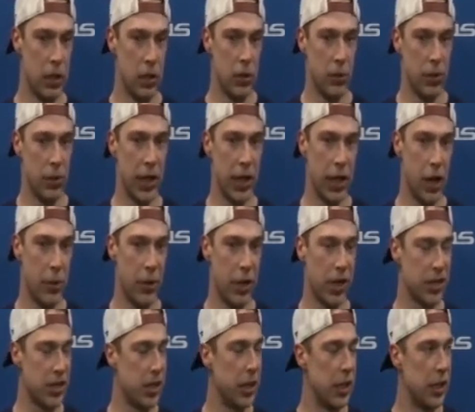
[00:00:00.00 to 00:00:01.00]
when they allow me
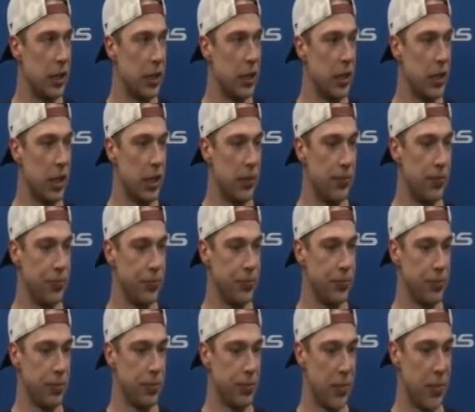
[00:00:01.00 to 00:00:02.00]
to see it,
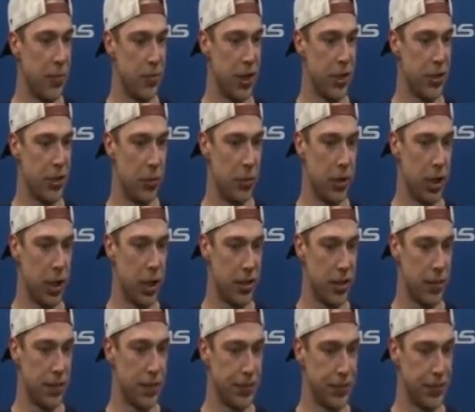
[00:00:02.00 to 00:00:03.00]
makes my job a lot
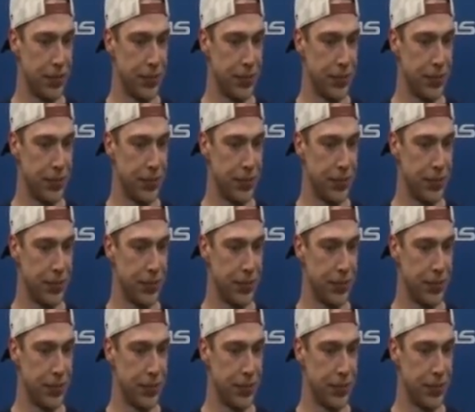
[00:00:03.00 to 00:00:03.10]
easier.